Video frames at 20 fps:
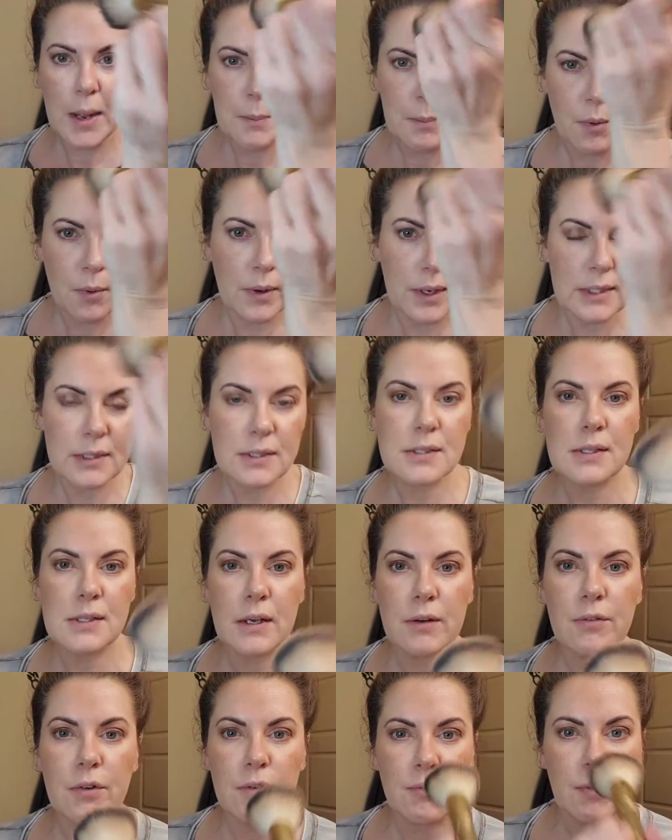points
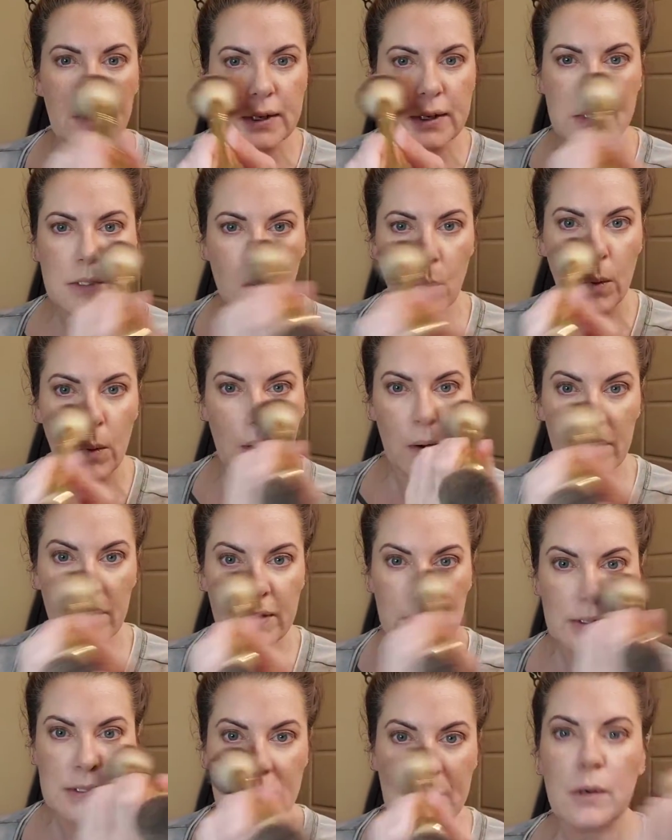of your face where the
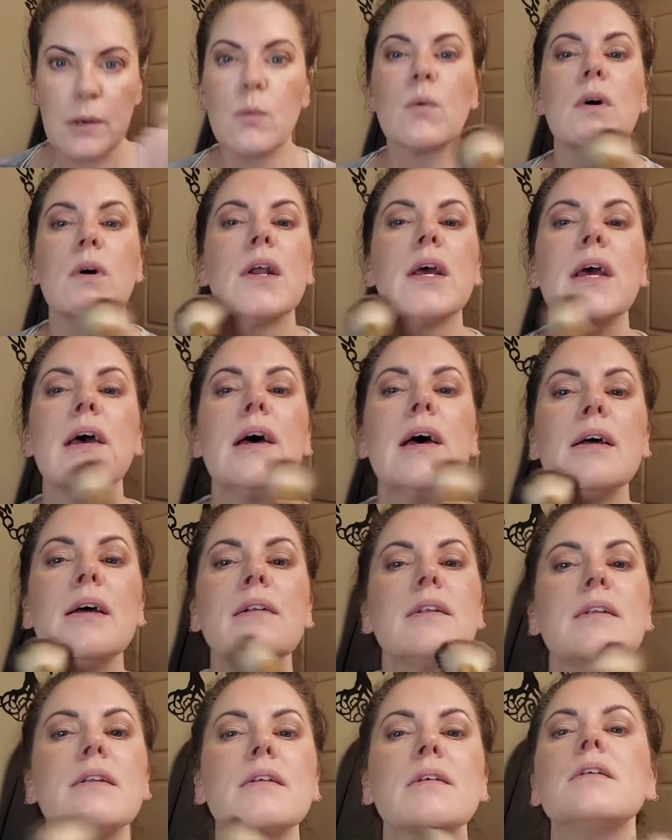sun would
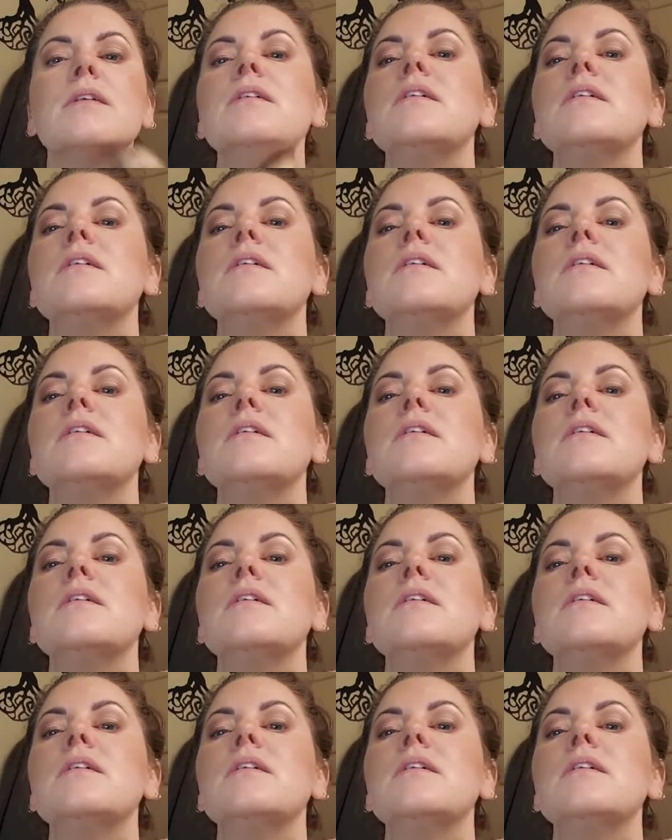hit.